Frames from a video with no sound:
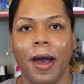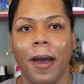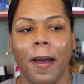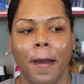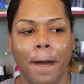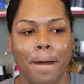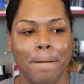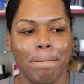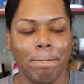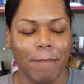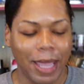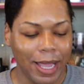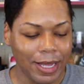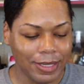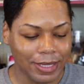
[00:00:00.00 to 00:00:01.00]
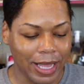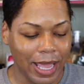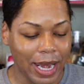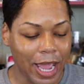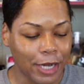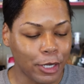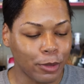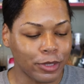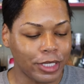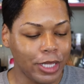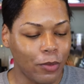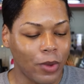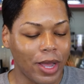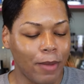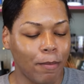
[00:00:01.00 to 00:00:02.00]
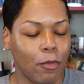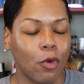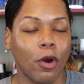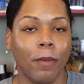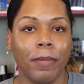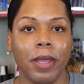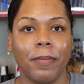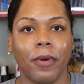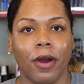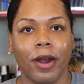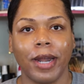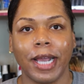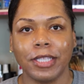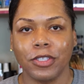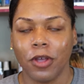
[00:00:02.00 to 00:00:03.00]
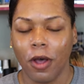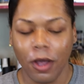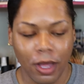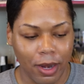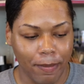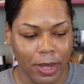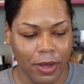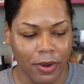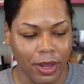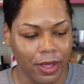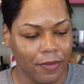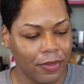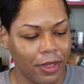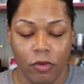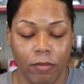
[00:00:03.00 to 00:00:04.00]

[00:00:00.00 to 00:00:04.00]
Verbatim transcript: amazing and I don't see why more people are not talking about it.